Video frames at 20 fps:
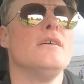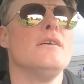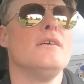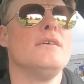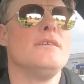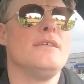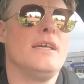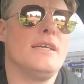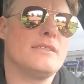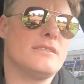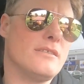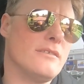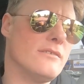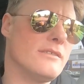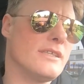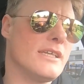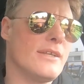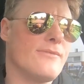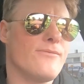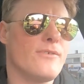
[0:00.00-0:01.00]
Yes, you only
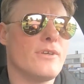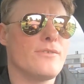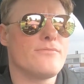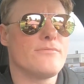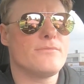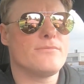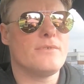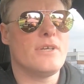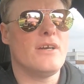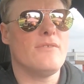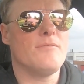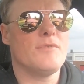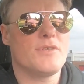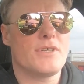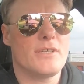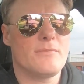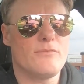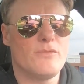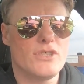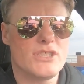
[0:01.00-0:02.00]
get front-wheel drive. You
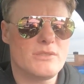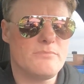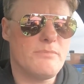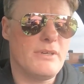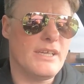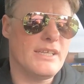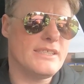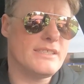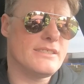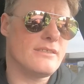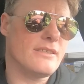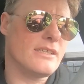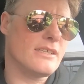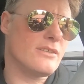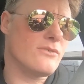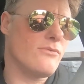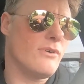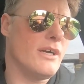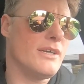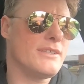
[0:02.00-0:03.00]
get more space, you get a
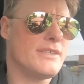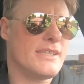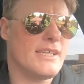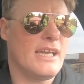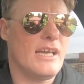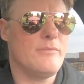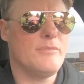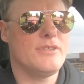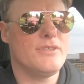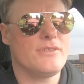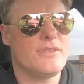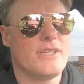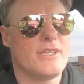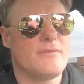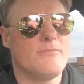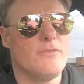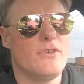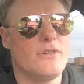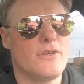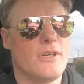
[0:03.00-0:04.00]
quieter cabin, you get
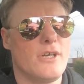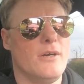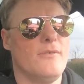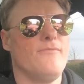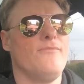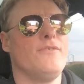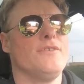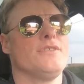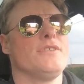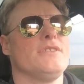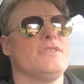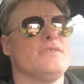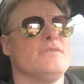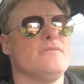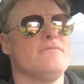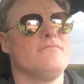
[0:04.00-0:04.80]
more comfort, and